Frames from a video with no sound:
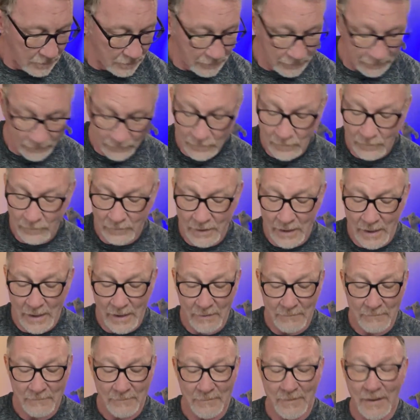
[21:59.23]
so
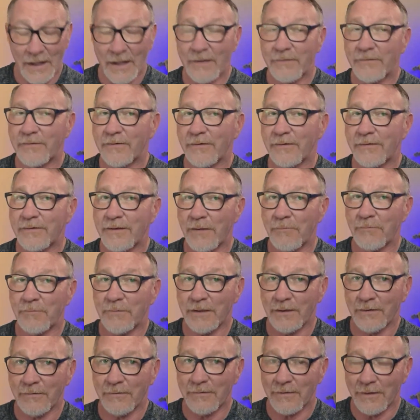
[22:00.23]
yeah, that's a
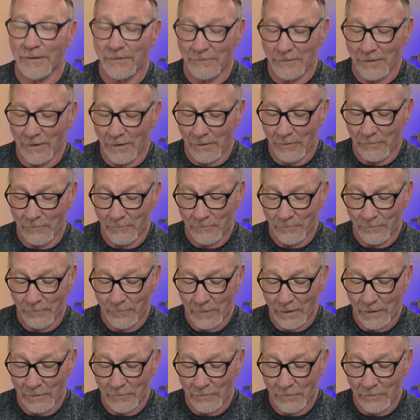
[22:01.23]
tempting thing there.
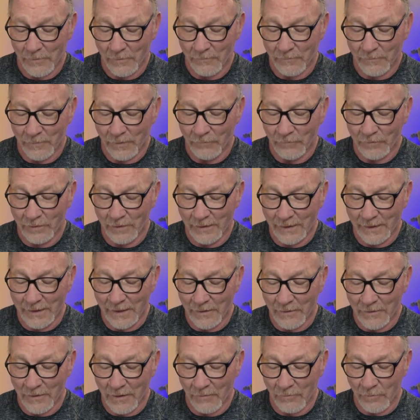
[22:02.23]
I don't know, if I was going to get
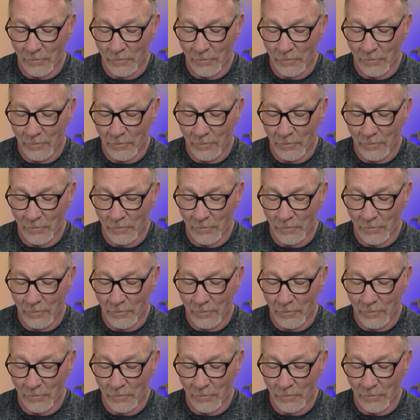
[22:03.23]
another